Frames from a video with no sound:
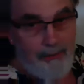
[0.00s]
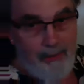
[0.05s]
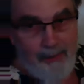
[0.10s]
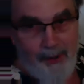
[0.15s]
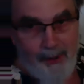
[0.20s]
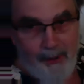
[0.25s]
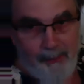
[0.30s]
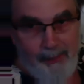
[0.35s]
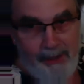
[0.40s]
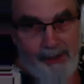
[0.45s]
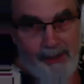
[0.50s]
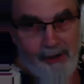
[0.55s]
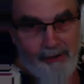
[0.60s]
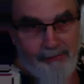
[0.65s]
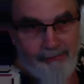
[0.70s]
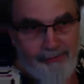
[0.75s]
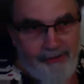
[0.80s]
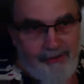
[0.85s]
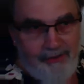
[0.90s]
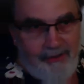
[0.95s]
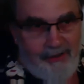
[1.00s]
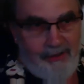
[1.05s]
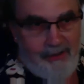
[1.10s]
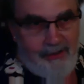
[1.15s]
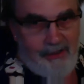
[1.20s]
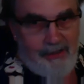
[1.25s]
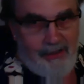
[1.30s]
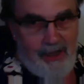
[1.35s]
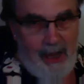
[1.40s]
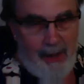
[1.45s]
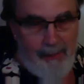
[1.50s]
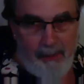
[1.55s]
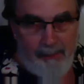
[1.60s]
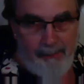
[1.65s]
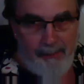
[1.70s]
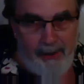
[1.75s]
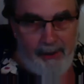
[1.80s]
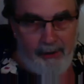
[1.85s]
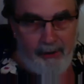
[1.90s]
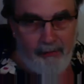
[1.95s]
amount of payoff. I'm not
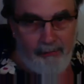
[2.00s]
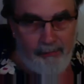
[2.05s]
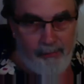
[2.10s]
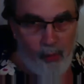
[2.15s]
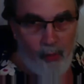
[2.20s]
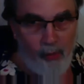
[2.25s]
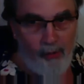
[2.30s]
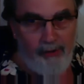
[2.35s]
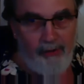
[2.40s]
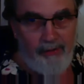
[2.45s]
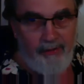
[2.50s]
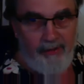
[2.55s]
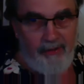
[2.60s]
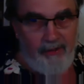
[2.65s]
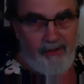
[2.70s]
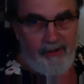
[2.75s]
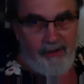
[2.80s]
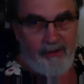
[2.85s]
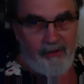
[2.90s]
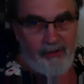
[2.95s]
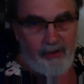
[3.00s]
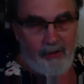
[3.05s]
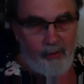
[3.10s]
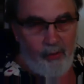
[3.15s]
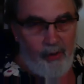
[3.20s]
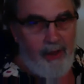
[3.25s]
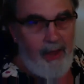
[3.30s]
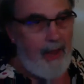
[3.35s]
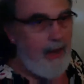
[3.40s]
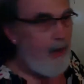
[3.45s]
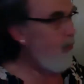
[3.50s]
paying off more. So I